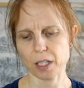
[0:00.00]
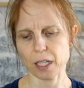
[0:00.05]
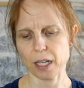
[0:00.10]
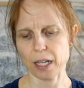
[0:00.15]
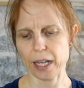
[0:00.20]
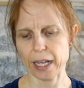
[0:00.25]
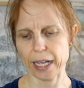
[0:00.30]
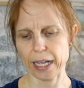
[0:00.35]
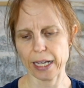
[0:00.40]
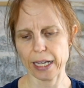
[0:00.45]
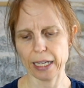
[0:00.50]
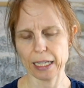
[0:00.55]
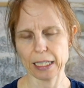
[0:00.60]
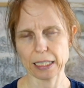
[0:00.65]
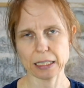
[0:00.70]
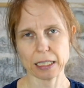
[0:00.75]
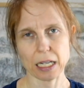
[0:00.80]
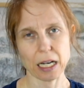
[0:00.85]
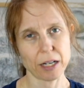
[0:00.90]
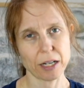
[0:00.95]

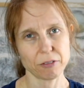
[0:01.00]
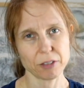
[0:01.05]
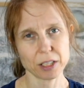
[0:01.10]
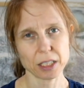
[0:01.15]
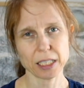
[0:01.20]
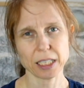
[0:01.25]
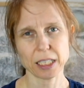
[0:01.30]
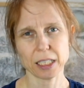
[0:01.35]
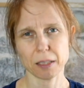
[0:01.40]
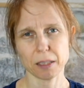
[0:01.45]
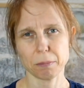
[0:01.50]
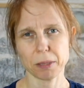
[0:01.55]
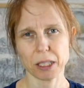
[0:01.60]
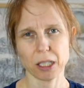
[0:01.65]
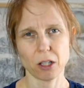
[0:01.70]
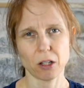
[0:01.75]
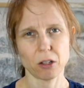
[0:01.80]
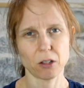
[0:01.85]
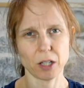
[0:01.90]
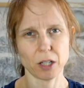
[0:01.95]
and I really need a
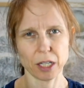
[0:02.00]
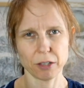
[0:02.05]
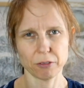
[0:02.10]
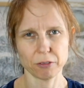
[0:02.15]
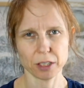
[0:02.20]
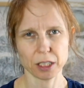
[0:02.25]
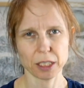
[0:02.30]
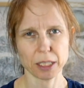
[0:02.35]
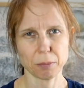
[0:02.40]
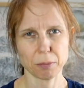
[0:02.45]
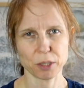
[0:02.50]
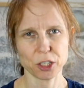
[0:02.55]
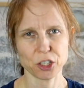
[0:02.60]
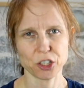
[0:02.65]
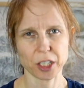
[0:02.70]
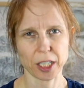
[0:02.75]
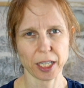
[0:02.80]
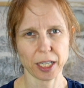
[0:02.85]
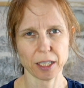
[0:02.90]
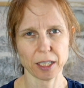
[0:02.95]
pillow. I really
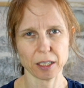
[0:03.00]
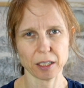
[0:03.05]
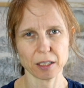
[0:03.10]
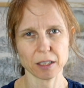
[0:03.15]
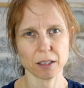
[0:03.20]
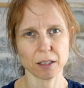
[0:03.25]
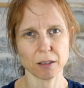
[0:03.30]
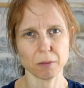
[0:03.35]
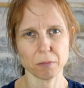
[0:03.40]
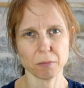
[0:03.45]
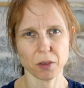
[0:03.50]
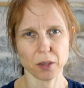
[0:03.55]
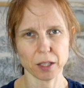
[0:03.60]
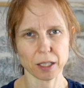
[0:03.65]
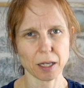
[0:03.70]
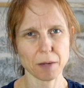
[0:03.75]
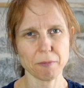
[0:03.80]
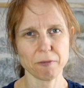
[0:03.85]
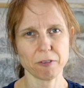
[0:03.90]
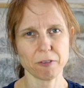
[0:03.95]
appreciate the
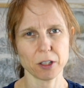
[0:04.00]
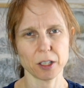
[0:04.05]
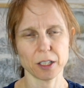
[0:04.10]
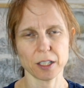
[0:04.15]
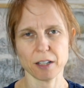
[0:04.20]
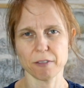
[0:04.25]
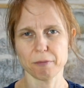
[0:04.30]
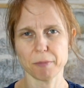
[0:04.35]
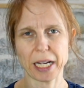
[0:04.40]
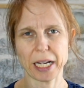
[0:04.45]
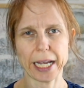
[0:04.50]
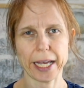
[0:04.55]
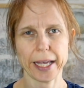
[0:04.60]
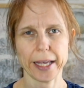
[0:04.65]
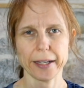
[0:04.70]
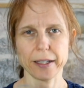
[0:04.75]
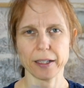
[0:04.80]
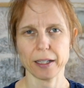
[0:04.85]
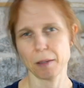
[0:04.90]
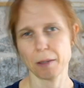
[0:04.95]
comfort of my
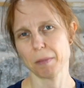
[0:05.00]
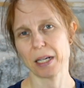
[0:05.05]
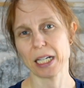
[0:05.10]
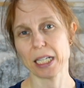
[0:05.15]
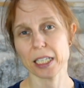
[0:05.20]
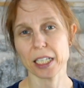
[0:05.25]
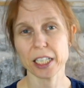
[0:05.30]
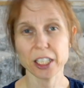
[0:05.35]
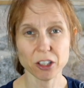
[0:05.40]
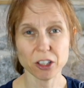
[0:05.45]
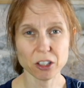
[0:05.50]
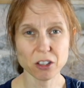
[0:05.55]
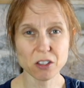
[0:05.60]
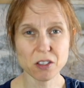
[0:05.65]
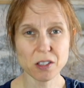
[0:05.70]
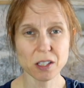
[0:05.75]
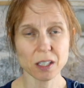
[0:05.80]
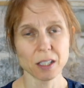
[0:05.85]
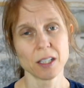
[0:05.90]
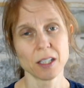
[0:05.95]
head and my
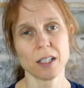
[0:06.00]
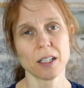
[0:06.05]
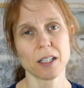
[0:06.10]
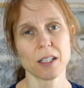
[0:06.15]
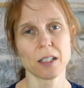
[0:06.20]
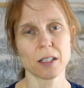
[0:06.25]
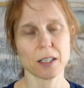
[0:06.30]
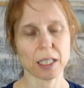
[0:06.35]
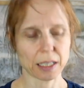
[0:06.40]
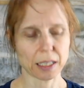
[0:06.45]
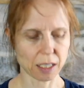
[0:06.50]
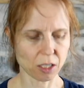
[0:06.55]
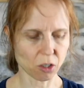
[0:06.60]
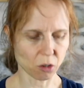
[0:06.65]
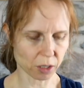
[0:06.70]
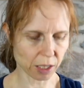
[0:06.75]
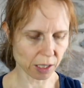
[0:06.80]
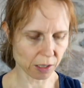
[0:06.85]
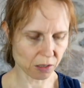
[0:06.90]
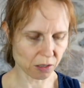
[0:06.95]
ears that they
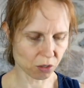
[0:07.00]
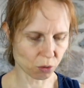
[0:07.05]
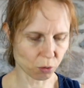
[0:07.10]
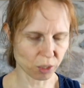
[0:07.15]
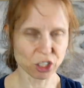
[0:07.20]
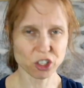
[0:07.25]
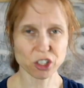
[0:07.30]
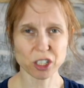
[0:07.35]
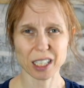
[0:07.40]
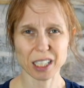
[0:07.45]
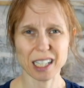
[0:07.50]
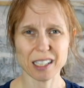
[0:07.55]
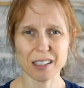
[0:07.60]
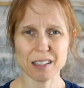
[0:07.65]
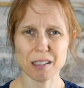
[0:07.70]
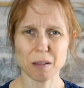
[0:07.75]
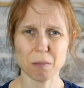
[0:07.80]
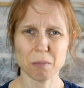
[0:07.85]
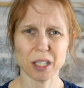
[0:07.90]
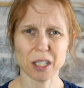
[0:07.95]
don't get squished against
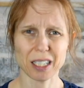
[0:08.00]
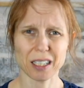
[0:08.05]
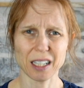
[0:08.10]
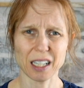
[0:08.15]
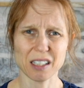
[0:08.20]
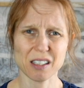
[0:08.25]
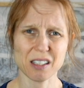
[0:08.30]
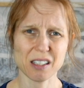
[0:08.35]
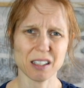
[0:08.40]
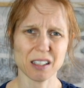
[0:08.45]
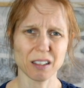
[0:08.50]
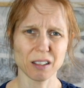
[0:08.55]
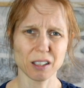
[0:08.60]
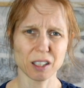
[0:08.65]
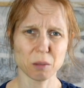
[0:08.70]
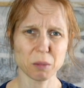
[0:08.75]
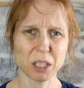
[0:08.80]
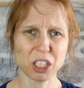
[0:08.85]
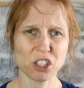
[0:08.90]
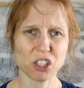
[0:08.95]
something that's a
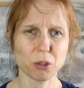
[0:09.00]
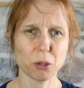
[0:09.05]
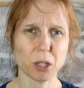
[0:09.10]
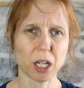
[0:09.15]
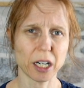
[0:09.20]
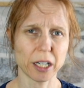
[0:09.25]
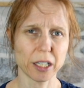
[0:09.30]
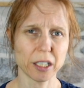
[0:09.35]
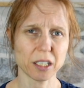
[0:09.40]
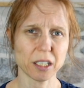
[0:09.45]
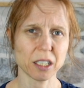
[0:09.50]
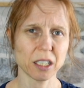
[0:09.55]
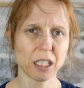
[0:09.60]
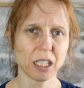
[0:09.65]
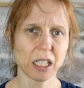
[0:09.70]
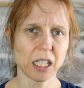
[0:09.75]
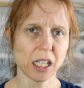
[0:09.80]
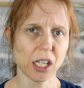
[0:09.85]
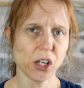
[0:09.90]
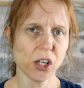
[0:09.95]
little bit too hard.
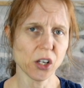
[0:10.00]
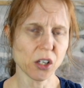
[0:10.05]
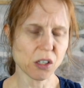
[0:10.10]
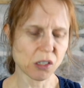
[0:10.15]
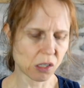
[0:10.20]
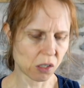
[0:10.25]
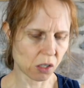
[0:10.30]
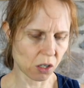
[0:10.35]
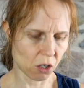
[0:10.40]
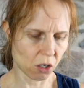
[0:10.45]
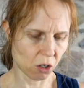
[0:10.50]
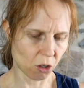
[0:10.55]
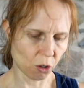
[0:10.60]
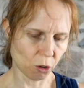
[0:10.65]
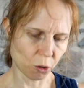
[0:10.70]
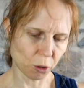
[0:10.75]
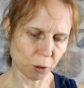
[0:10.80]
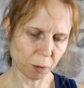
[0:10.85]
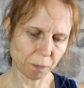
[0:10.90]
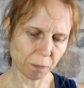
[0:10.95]

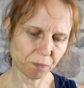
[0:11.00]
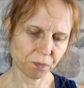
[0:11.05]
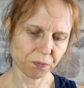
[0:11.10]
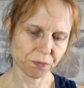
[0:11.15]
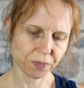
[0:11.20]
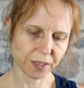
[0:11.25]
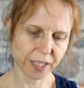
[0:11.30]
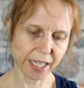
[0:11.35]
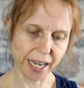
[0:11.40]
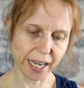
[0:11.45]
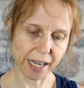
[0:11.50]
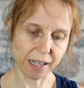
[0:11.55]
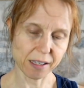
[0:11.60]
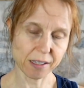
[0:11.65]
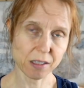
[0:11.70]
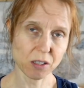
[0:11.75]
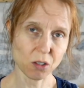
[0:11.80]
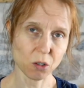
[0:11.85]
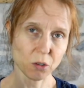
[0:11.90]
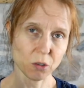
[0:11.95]
So yeah,
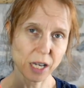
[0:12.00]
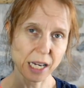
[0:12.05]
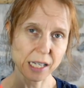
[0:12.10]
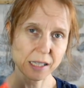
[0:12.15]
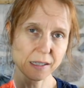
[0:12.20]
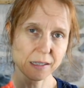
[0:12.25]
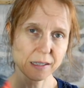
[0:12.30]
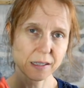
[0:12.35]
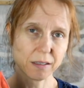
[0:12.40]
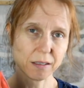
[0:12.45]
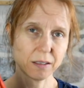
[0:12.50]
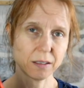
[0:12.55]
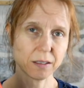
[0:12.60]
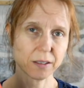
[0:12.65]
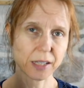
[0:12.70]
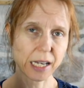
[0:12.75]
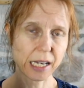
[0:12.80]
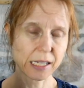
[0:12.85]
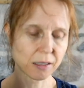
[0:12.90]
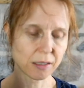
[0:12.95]
so that's
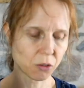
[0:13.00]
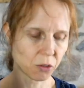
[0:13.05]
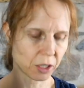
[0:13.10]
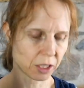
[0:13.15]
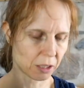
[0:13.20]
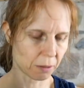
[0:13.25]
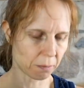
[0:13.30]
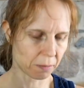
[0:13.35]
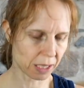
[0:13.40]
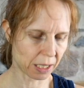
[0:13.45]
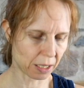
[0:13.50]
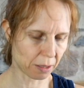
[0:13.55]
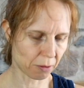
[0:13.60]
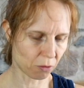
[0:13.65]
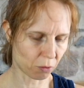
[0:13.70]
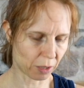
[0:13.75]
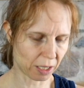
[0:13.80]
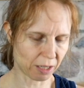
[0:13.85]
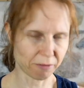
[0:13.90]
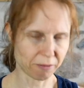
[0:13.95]
going to be
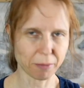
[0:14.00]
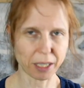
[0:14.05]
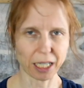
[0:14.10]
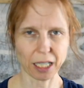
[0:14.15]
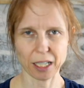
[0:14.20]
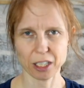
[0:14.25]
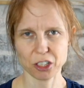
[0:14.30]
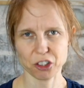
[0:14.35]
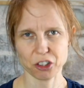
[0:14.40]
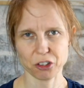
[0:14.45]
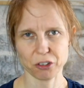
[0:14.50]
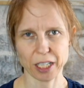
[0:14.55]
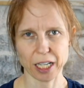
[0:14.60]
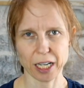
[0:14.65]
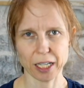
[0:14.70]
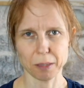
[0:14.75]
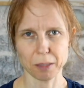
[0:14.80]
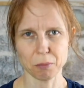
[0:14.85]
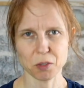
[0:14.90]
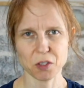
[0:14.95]
one of my luxury
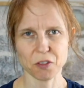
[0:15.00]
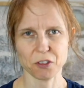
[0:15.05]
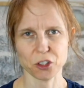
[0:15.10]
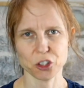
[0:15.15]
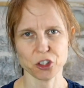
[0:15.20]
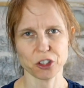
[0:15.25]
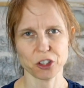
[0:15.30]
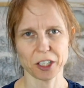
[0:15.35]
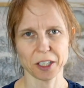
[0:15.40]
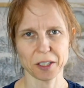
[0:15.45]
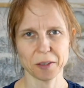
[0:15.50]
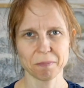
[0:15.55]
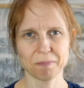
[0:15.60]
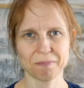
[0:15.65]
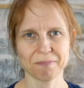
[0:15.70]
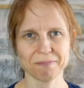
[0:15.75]
items for sure.